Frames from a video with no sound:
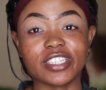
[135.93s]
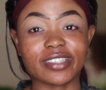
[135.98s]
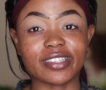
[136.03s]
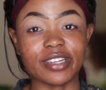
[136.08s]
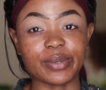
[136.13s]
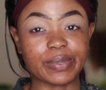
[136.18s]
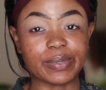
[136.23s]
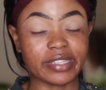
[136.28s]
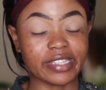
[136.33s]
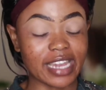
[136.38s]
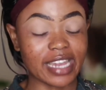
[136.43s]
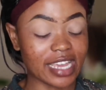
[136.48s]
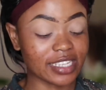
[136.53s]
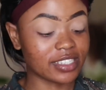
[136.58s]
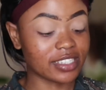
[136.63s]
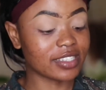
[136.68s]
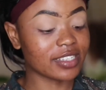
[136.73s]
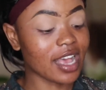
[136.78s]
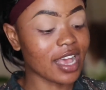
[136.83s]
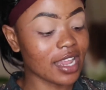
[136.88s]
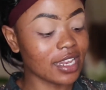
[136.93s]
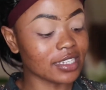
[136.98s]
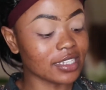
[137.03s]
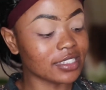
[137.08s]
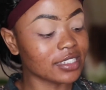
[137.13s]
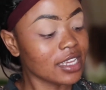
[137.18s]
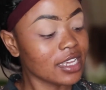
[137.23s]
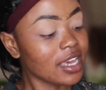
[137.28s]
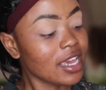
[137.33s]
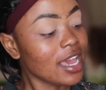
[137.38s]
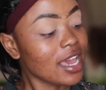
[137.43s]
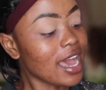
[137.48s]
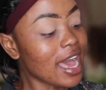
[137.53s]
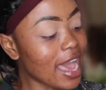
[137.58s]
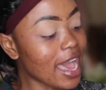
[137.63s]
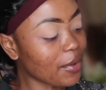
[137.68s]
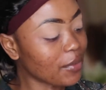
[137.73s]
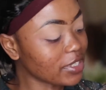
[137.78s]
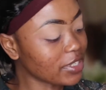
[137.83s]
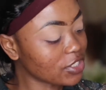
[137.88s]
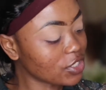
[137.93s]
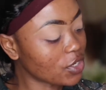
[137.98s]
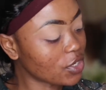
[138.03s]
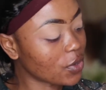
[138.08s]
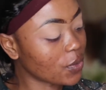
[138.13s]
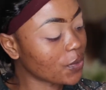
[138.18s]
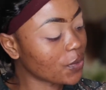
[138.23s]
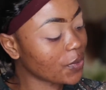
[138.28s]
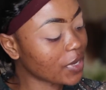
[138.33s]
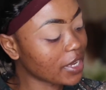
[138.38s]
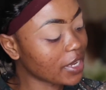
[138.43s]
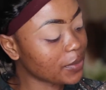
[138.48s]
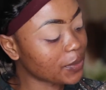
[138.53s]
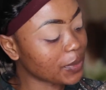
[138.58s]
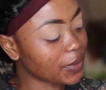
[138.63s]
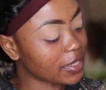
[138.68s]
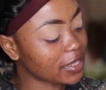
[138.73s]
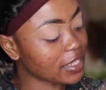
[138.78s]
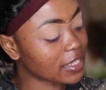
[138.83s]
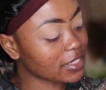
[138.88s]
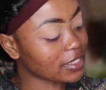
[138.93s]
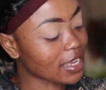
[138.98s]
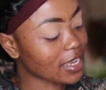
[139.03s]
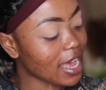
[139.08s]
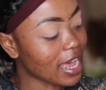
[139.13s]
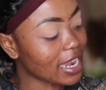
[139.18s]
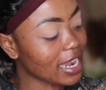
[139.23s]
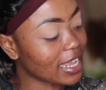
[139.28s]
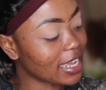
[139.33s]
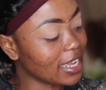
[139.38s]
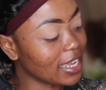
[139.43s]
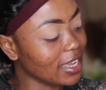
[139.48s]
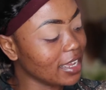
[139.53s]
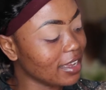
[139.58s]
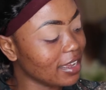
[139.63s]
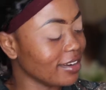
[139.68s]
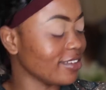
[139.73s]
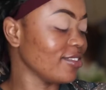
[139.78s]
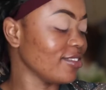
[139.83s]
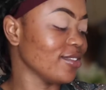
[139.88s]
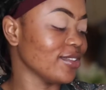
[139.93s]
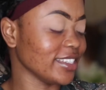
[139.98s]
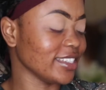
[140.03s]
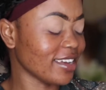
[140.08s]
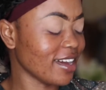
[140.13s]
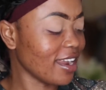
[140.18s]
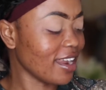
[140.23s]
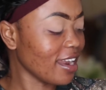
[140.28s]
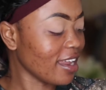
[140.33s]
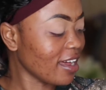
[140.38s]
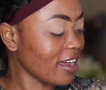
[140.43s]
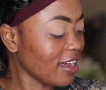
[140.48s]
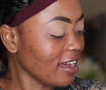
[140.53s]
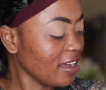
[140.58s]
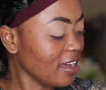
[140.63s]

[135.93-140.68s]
start with the lightest colors. I want to go in with this color. I don't know what color.